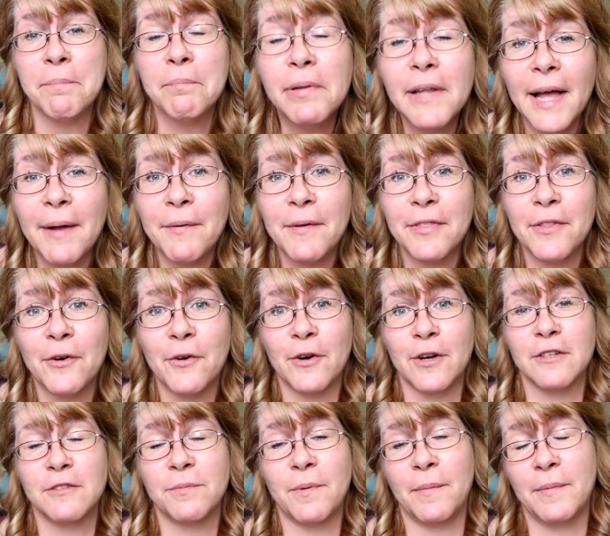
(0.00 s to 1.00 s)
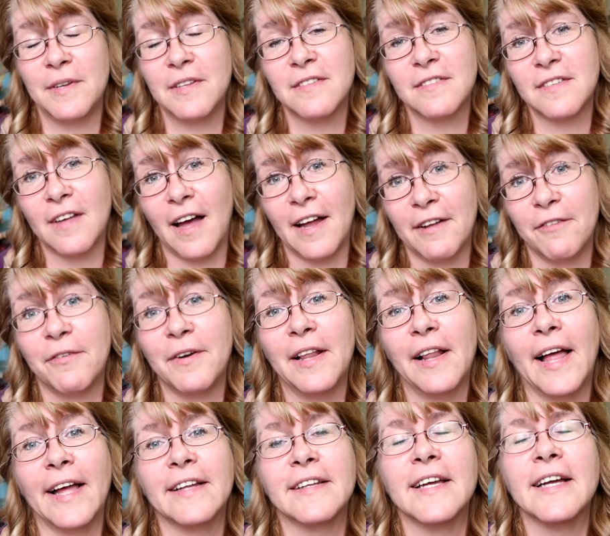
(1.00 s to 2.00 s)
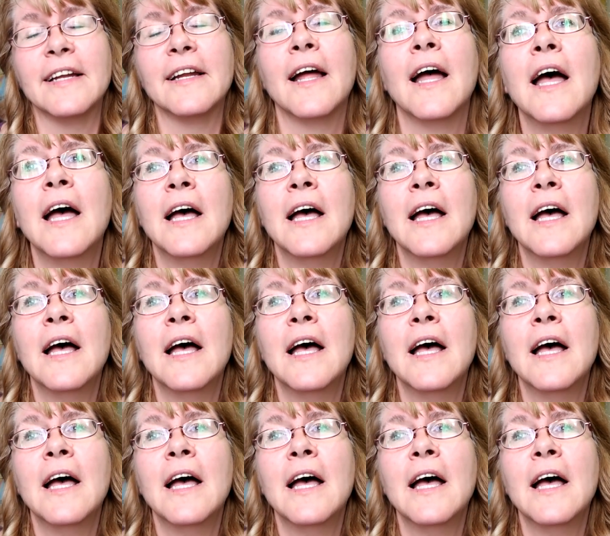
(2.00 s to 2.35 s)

play with the horse but we decide if we liked it